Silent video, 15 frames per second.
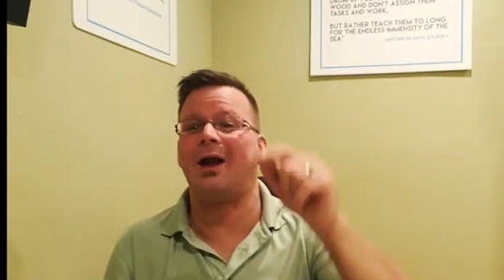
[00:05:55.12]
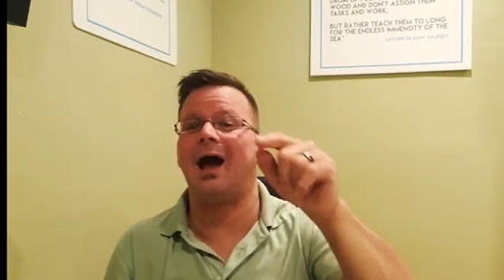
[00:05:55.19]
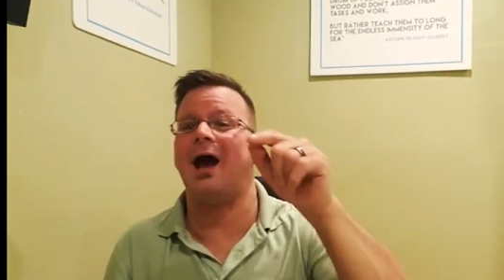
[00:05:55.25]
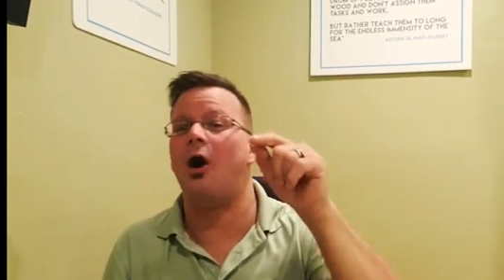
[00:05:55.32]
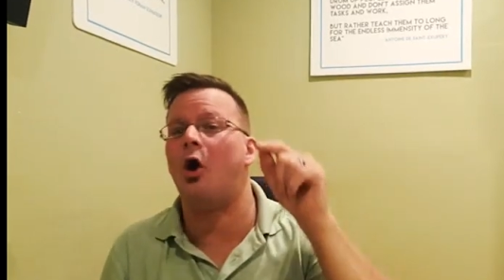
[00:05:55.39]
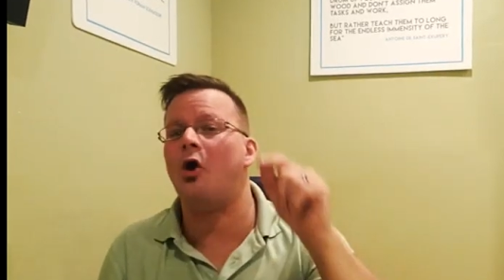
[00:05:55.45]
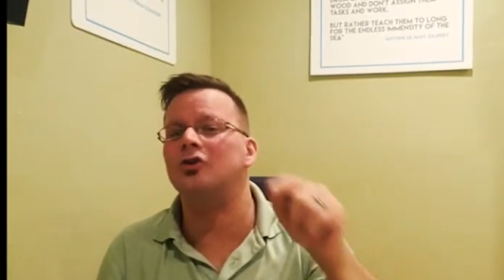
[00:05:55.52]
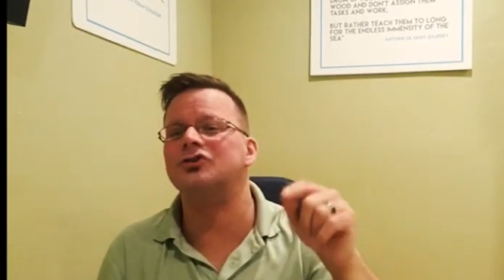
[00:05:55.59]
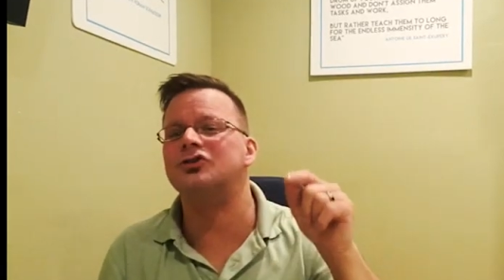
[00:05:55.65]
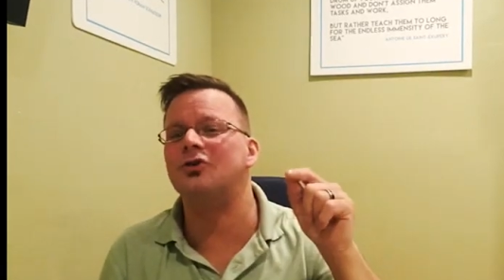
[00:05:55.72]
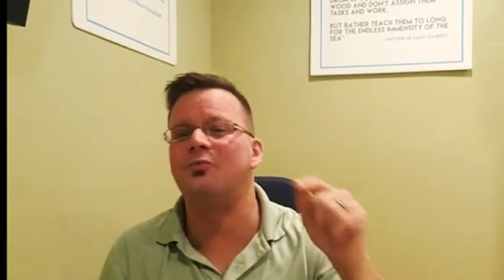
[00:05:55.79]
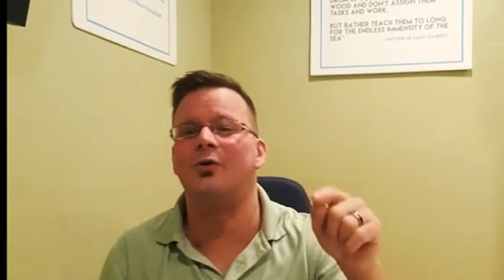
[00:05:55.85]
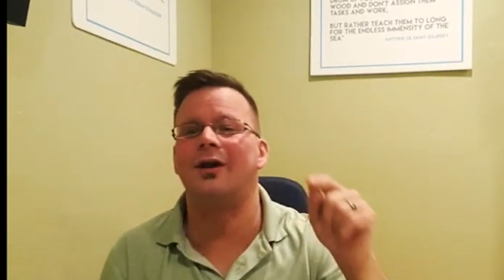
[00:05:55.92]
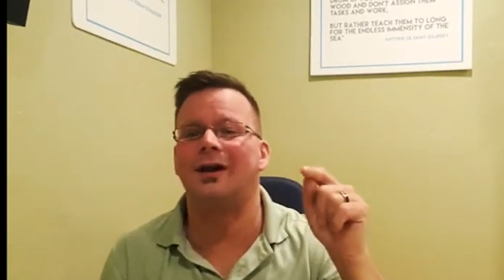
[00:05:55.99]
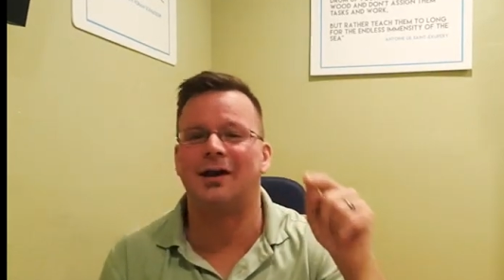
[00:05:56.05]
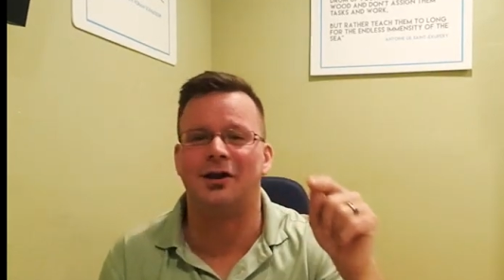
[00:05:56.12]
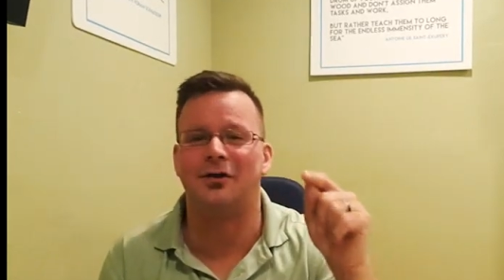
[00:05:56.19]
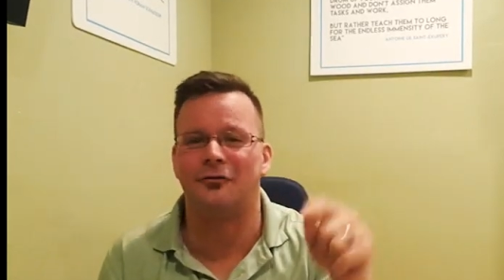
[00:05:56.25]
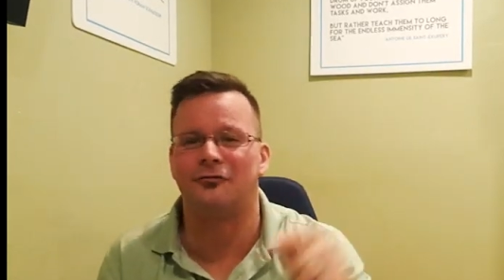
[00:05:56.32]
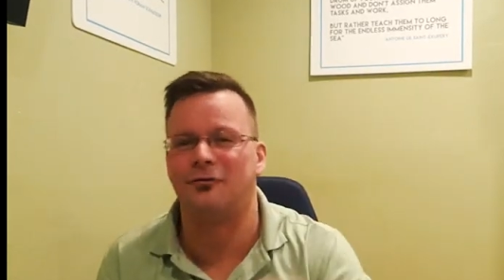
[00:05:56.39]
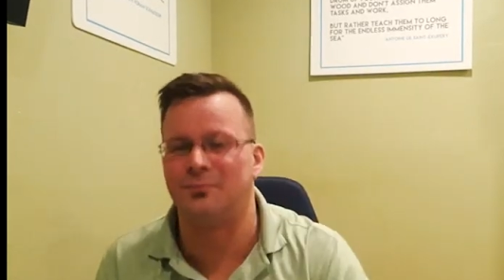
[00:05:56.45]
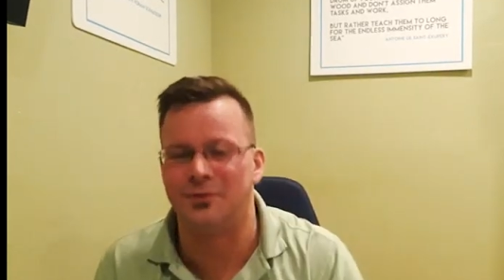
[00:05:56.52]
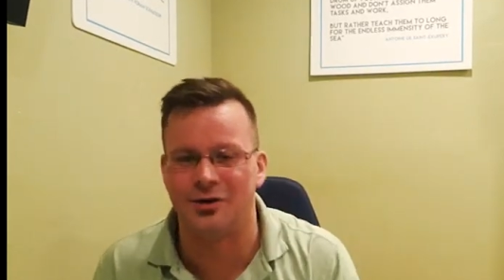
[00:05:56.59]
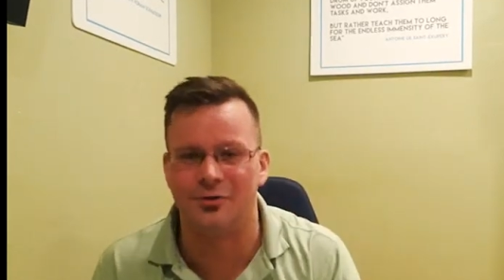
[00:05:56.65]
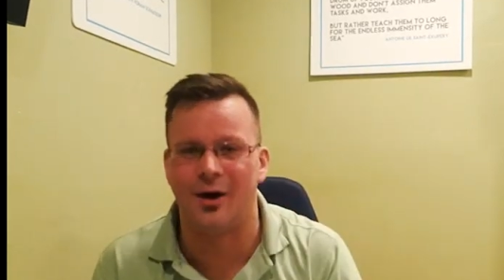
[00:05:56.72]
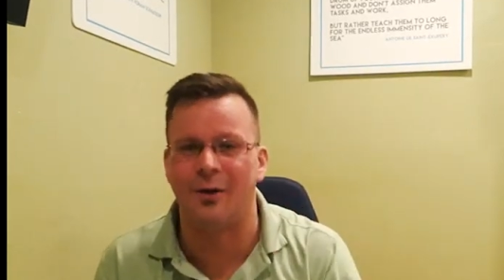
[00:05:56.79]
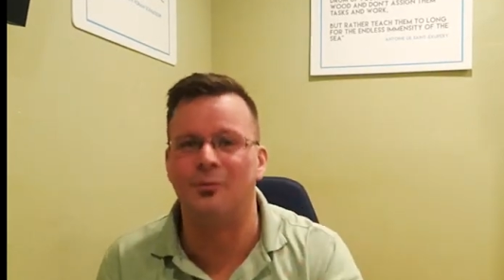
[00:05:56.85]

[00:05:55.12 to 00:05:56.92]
But I also want to hear from you.